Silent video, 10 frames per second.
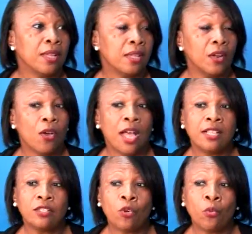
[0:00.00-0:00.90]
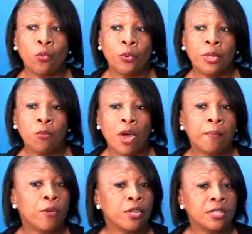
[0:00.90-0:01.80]
and so we want
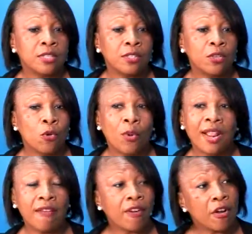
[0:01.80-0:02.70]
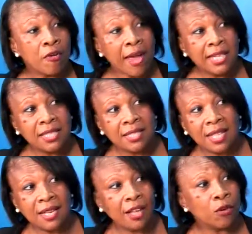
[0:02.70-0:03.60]
persons to know whatever crisis
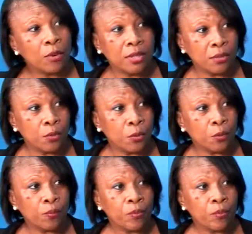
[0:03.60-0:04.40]
that they're going through,